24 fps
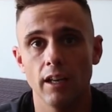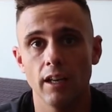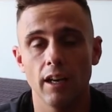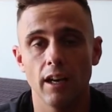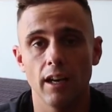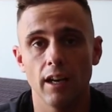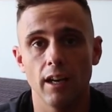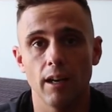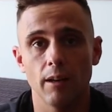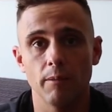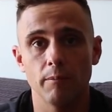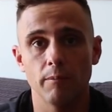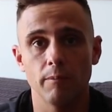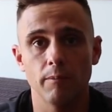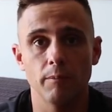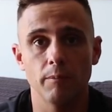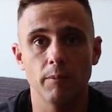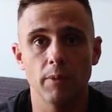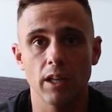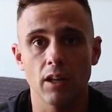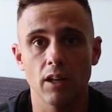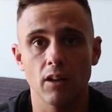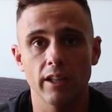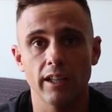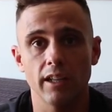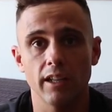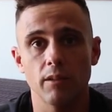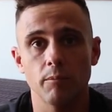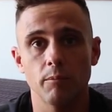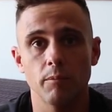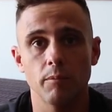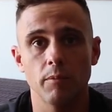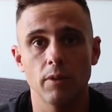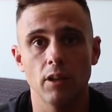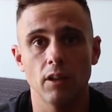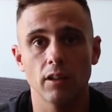but I'll
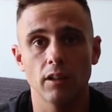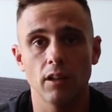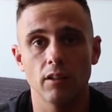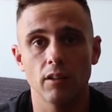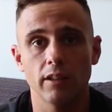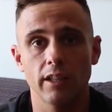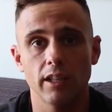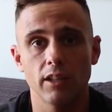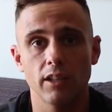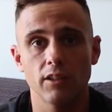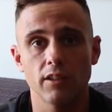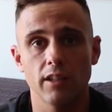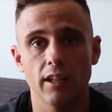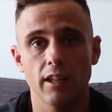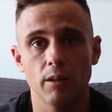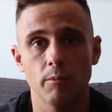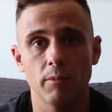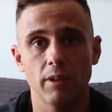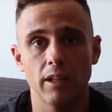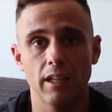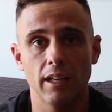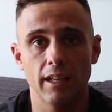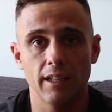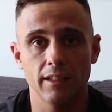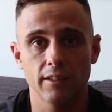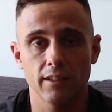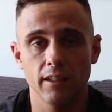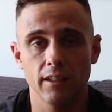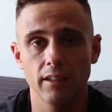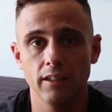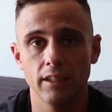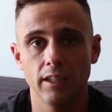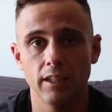get into that a bit later.